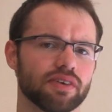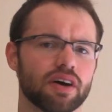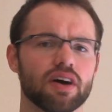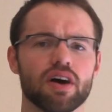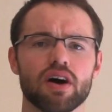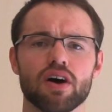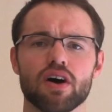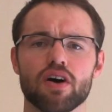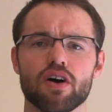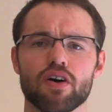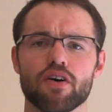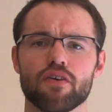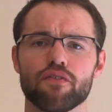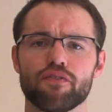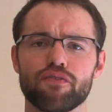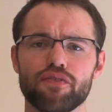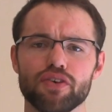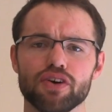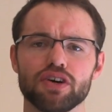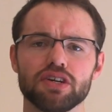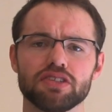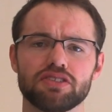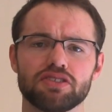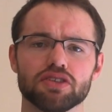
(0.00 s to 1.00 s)

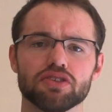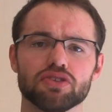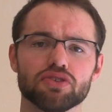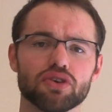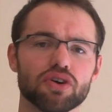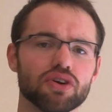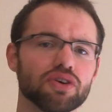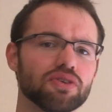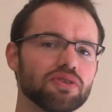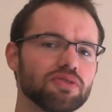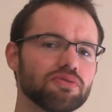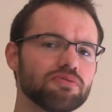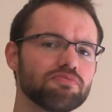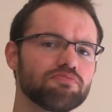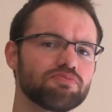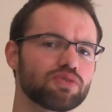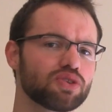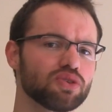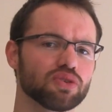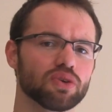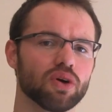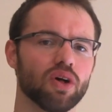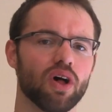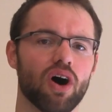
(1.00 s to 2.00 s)
First, no
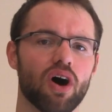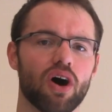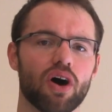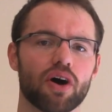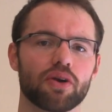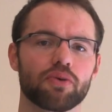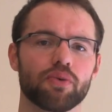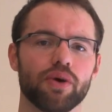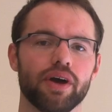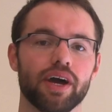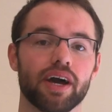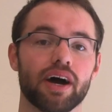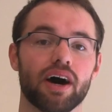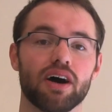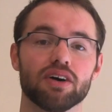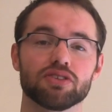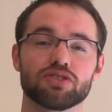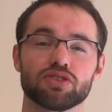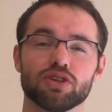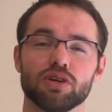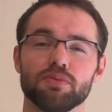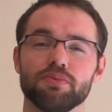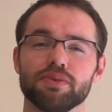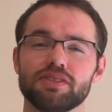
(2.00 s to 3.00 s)
Google hardware. I
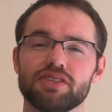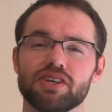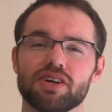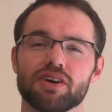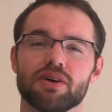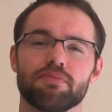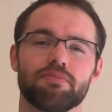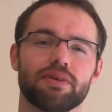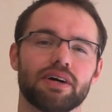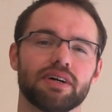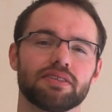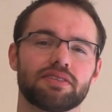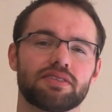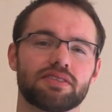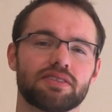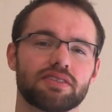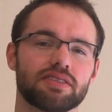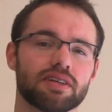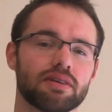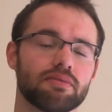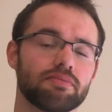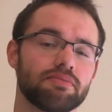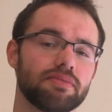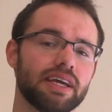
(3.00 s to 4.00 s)
was hoping to hear about
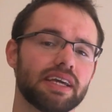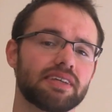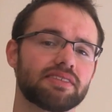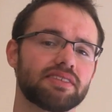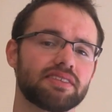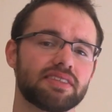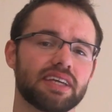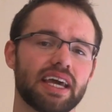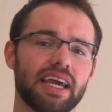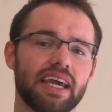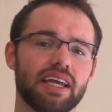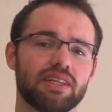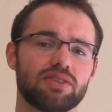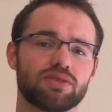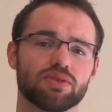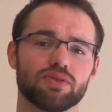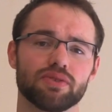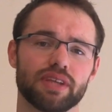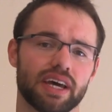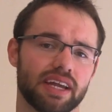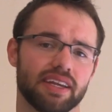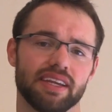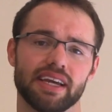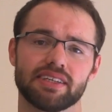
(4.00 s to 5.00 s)
some Nexus 8
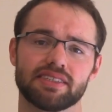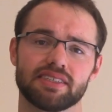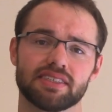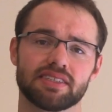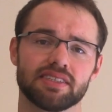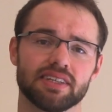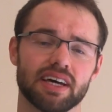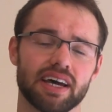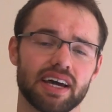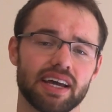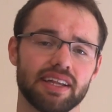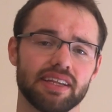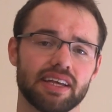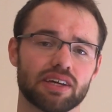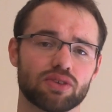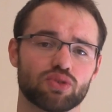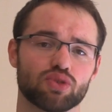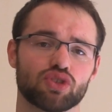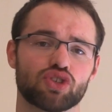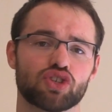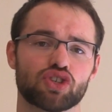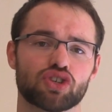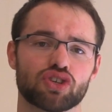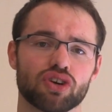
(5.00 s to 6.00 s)
or that Nexus 9 that
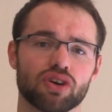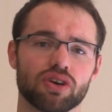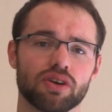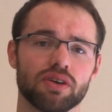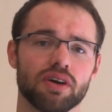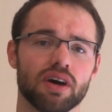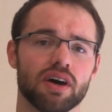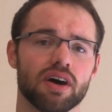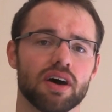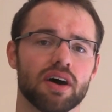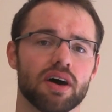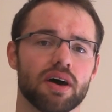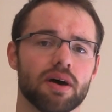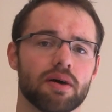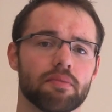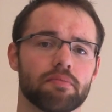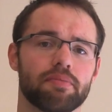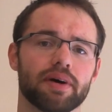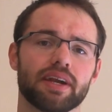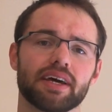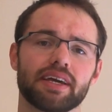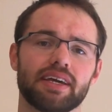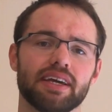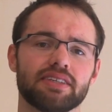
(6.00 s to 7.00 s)
was shown,
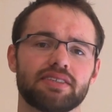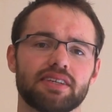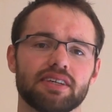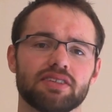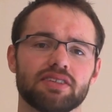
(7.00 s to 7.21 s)
but I guess